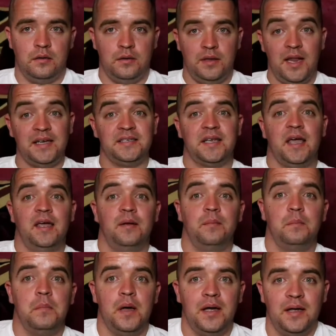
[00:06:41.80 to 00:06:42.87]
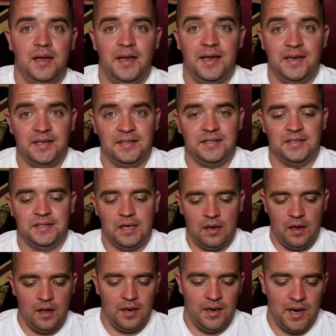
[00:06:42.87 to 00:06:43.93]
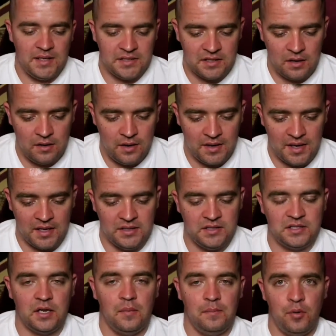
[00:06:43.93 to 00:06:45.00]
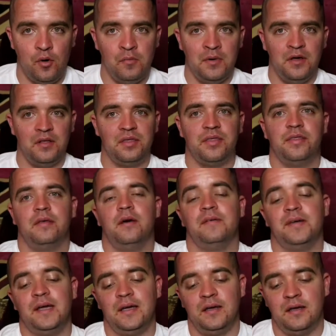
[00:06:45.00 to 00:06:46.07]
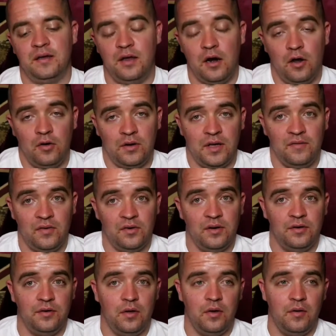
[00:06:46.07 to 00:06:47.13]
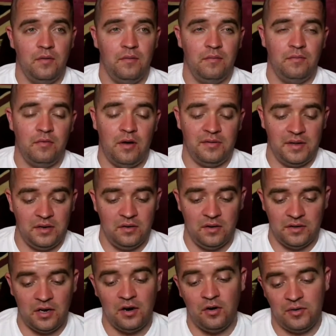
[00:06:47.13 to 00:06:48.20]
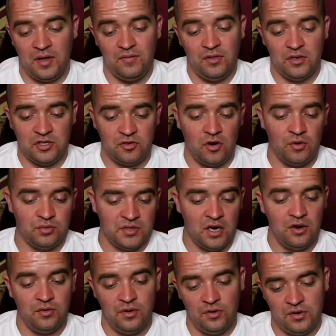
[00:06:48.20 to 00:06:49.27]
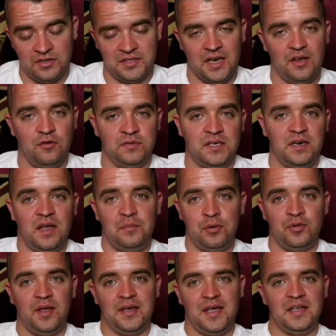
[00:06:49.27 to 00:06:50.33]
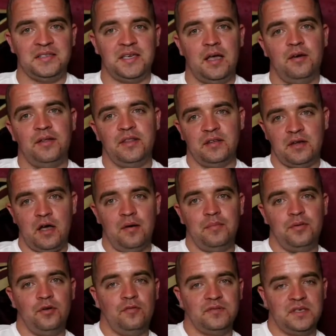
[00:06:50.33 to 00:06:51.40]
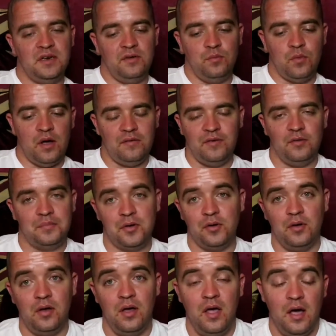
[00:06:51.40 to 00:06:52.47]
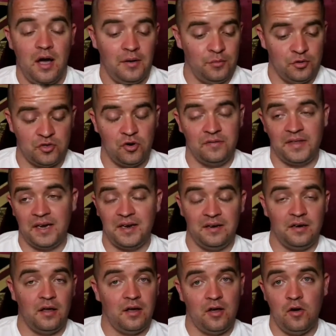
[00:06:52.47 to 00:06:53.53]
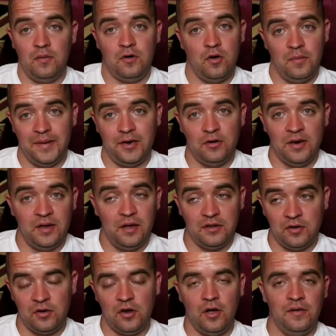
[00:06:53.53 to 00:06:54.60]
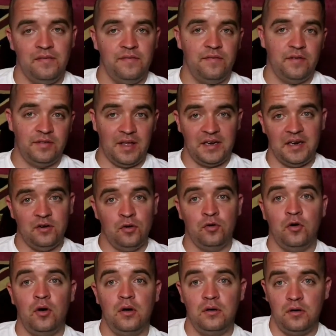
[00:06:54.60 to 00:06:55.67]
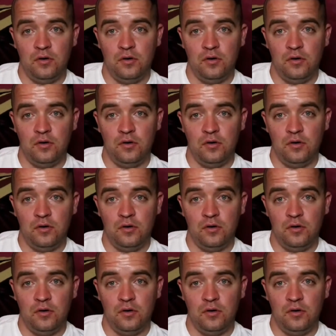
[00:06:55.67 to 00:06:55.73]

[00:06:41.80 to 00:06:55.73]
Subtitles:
Next game is Leicester against Bournemouth. I think, you know, given the struggles, I know you could say obviously they put their kids out in the cup and obviously and whatever, but I'm not sure if they did. I can't comment on it. I don't know if they did or not.